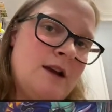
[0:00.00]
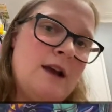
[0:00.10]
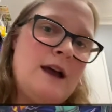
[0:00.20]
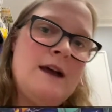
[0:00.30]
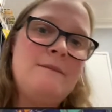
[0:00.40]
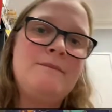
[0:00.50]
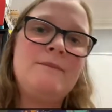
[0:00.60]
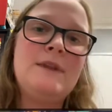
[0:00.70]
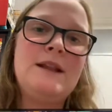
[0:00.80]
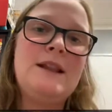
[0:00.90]
um,
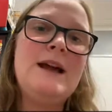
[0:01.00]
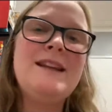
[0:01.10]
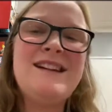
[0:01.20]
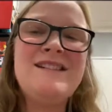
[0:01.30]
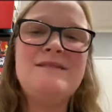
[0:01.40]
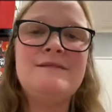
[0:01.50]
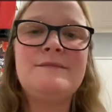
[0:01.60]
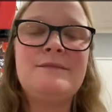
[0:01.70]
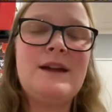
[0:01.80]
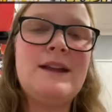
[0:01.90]
luckier,
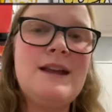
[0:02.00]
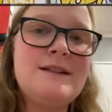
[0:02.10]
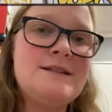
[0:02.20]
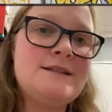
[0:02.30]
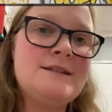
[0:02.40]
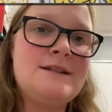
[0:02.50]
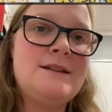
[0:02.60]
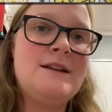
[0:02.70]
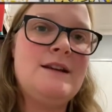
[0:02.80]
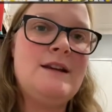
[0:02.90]
I guess.
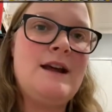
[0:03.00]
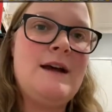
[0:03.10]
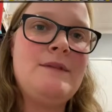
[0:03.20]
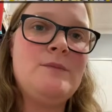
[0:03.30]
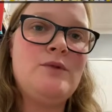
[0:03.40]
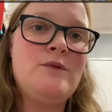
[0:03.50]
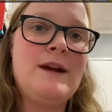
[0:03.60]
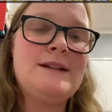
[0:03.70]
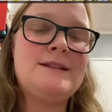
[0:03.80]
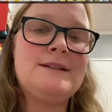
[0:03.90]
Um, the pull
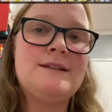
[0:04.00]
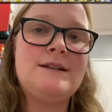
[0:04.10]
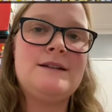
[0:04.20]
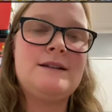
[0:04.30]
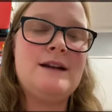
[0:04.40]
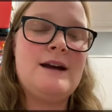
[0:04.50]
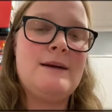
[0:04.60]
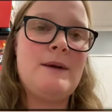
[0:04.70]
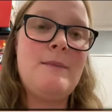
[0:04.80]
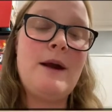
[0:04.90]
rates
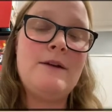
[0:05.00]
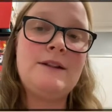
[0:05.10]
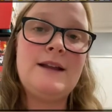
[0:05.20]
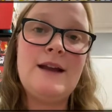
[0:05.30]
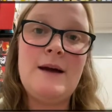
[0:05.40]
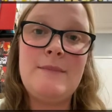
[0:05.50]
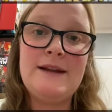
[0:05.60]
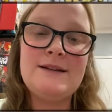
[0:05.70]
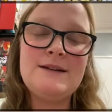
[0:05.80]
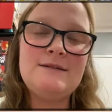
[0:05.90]
um, apparently are
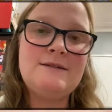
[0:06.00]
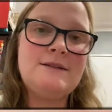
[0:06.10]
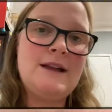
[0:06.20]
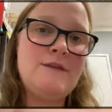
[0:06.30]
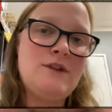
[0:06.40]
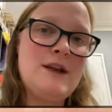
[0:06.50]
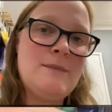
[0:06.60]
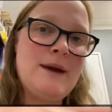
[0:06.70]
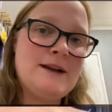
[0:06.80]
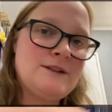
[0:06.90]
better if you get
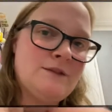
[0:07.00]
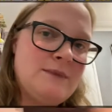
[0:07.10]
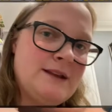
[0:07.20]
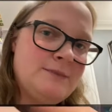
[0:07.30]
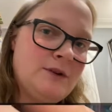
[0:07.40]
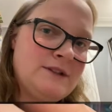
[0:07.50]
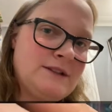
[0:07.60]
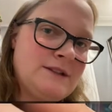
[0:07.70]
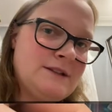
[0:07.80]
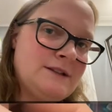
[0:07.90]
packs from these
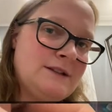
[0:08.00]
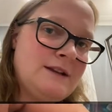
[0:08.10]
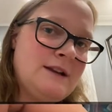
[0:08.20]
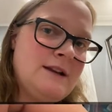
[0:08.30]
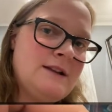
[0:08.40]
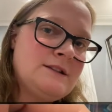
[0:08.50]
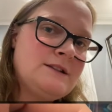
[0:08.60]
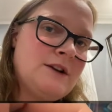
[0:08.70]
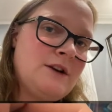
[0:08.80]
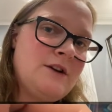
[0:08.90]
boxes.
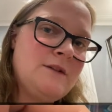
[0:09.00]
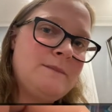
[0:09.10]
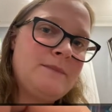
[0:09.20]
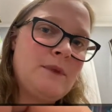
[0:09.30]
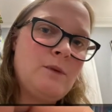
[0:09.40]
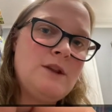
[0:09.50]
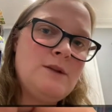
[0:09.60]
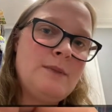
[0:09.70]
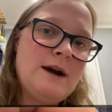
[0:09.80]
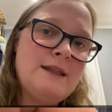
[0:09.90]
So when
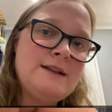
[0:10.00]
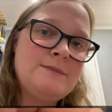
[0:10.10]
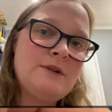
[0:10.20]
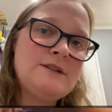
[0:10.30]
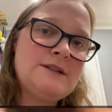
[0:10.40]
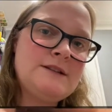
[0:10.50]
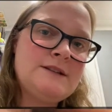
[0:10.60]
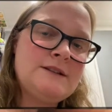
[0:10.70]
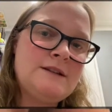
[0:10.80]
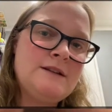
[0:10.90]
you buy these
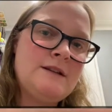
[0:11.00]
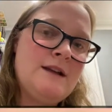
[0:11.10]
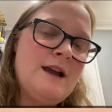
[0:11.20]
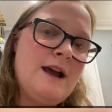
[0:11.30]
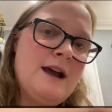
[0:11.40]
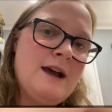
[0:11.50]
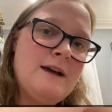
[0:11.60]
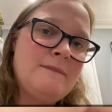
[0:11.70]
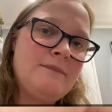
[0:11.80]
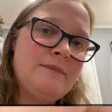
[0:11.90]
boxes,
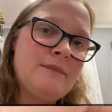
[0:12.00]
um,